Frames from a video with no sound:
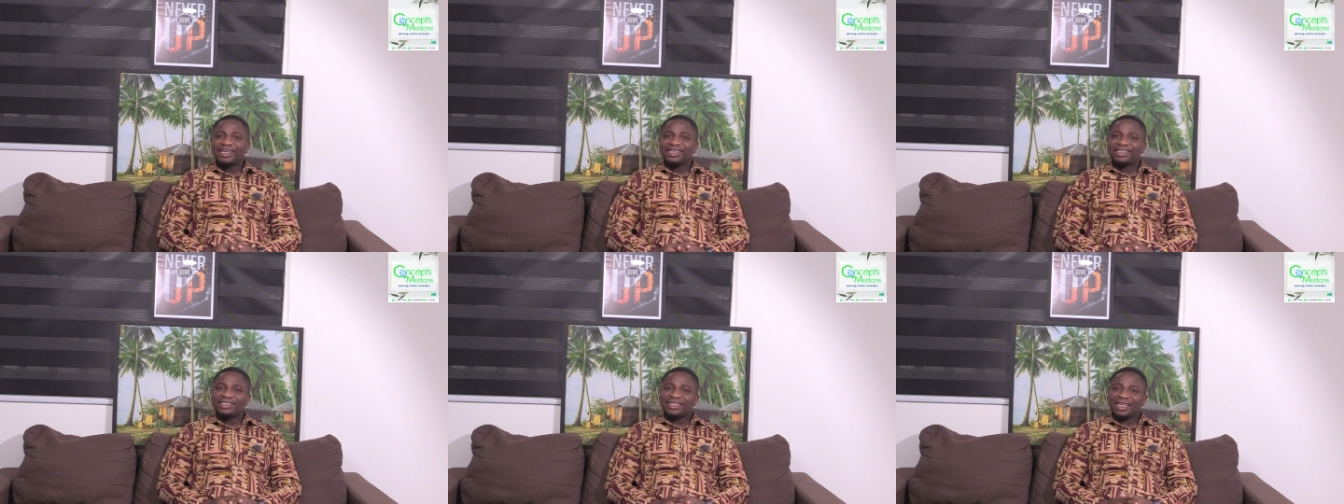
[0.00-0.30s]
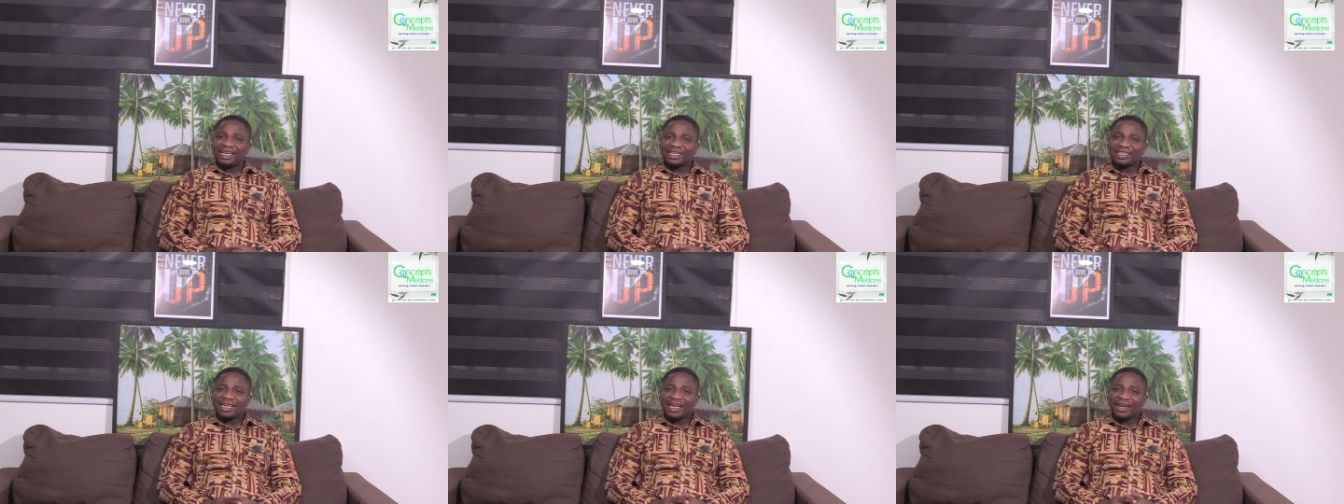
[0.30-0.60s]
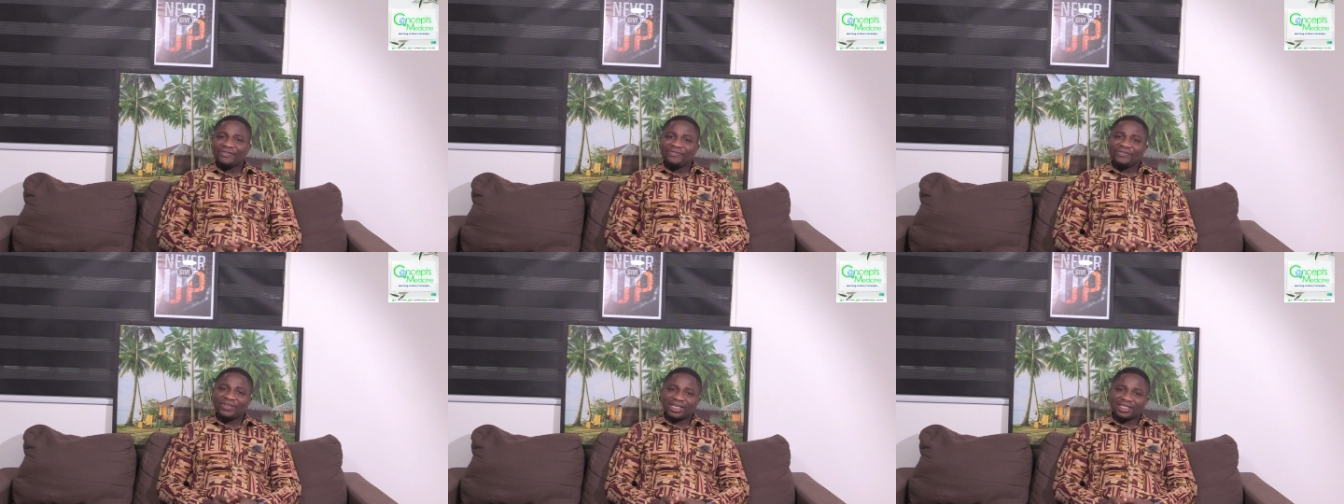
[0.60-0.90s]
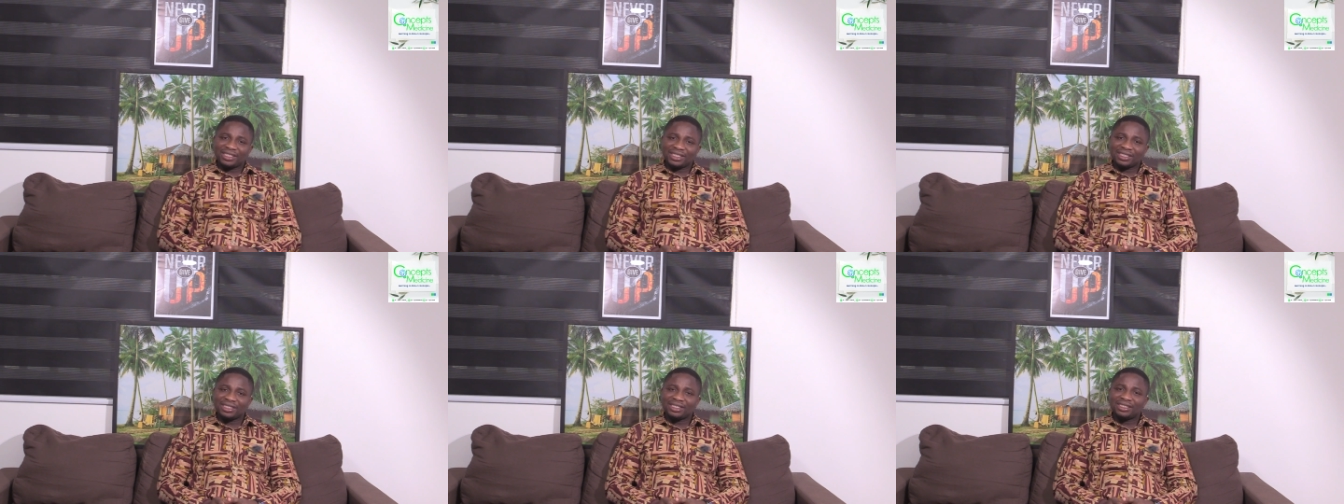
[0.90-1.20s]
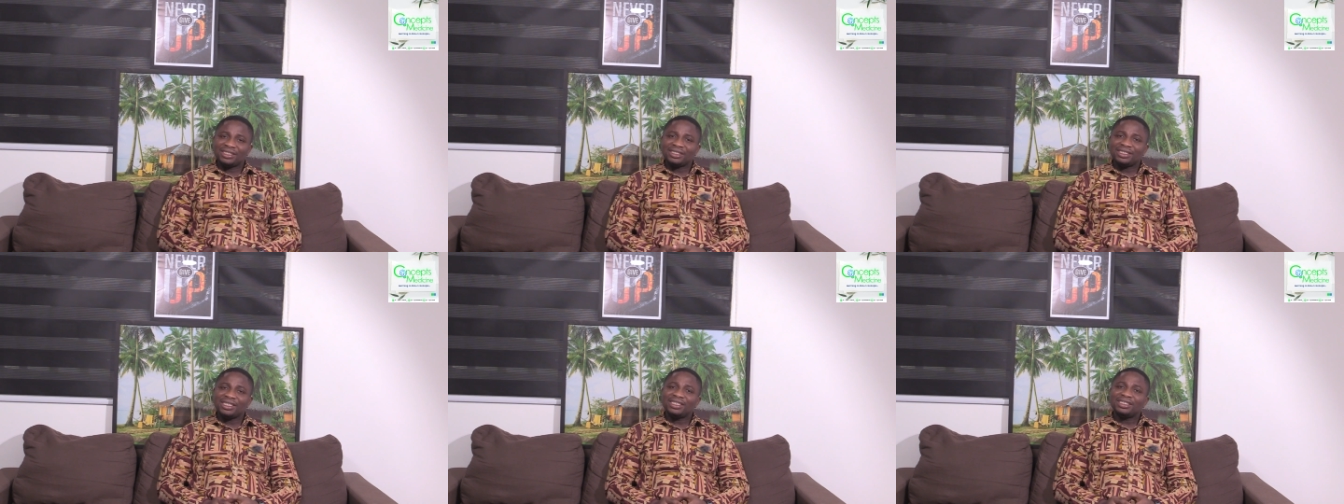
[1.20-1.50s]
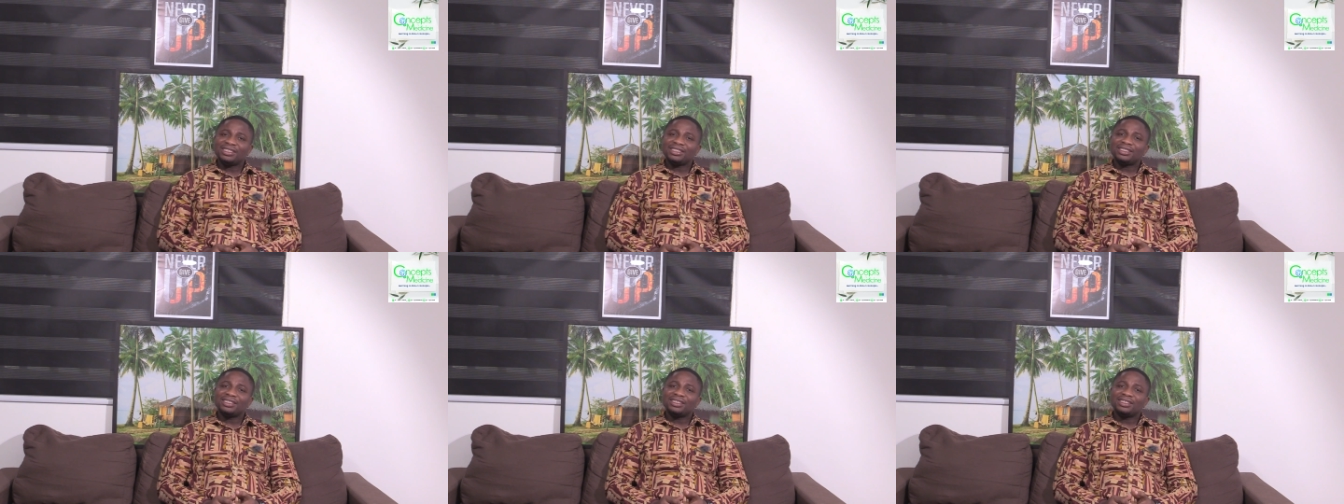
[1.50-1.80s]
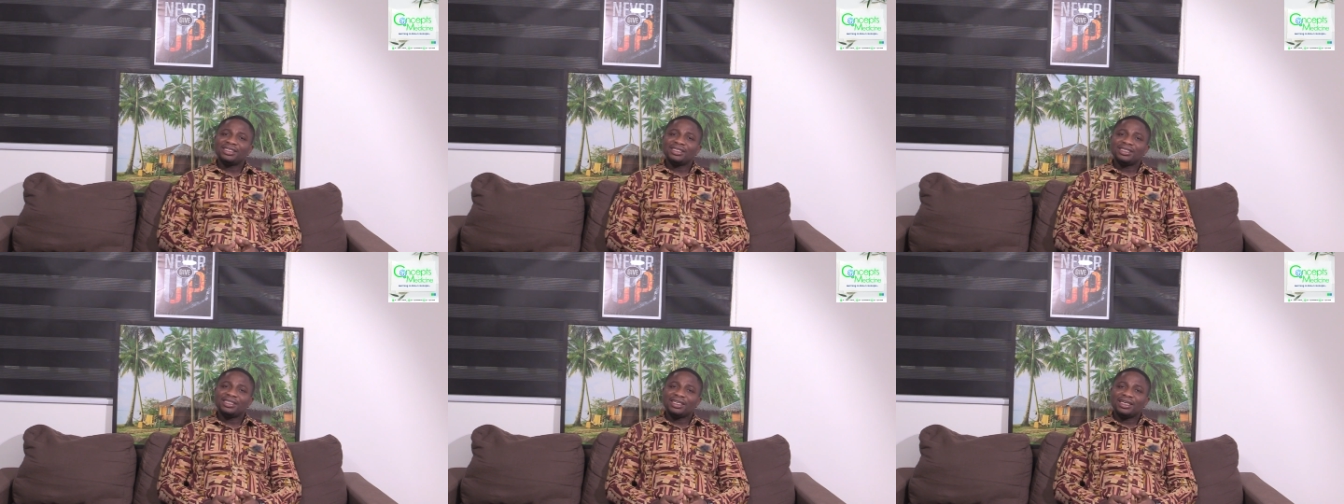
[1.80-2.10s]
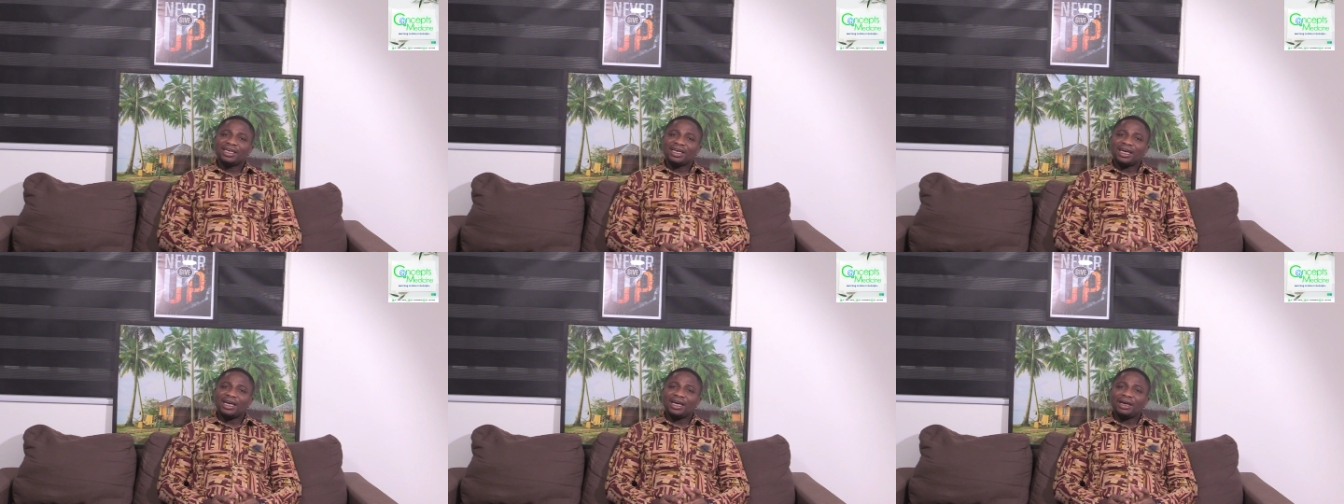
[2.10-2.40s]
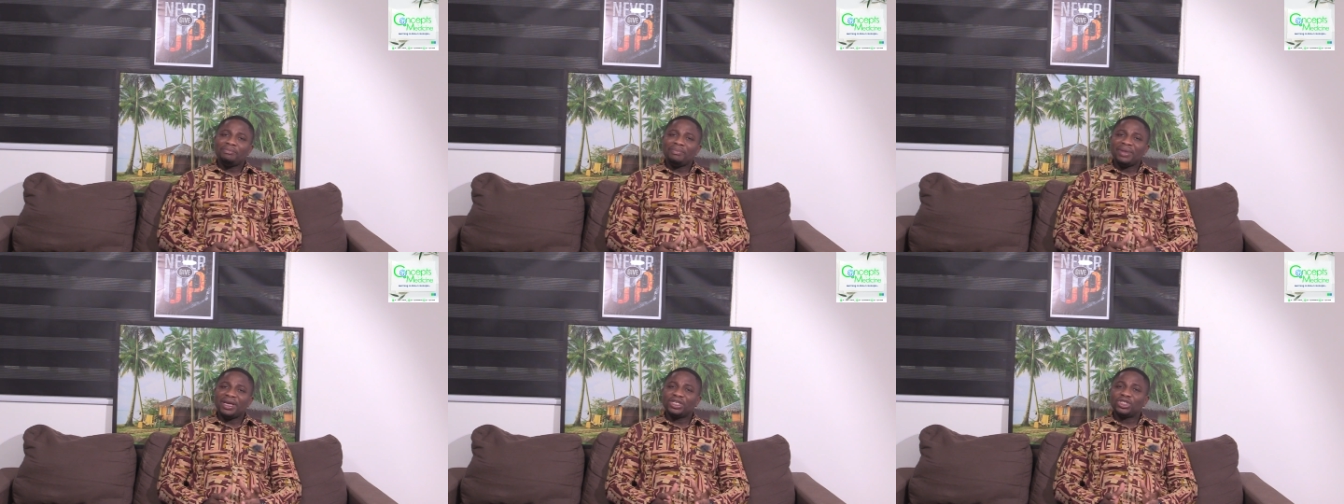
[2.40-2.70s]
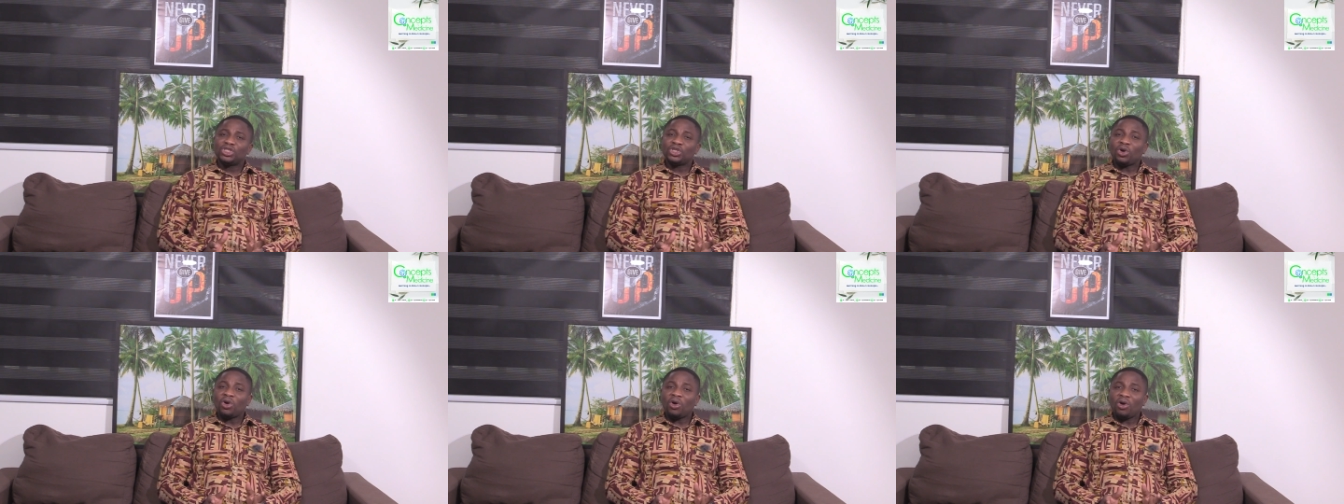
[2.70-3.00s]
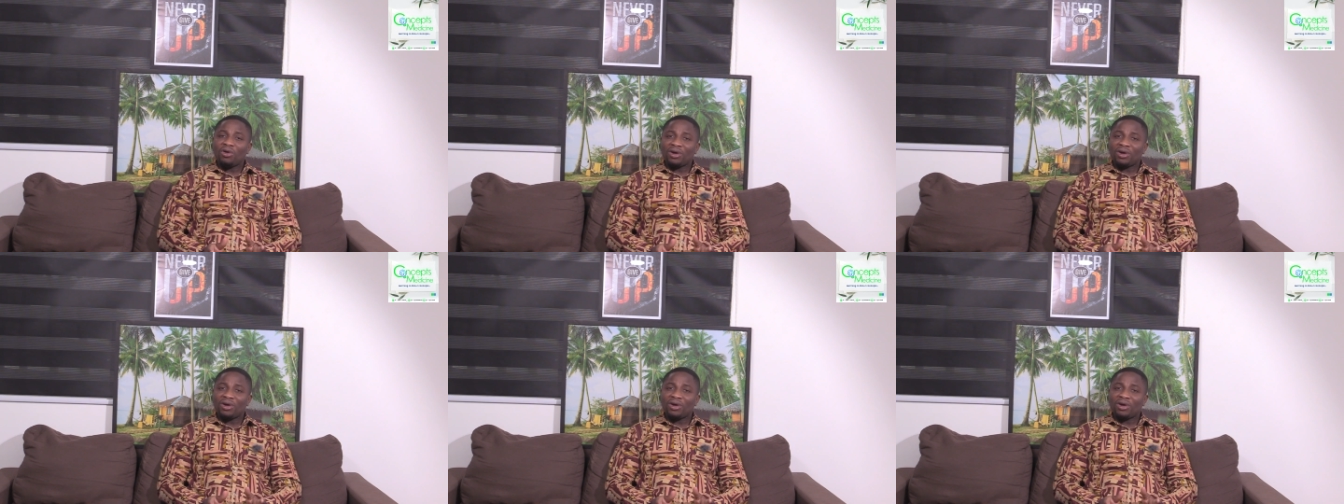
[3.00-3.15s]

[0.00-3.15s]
it starts affecting these major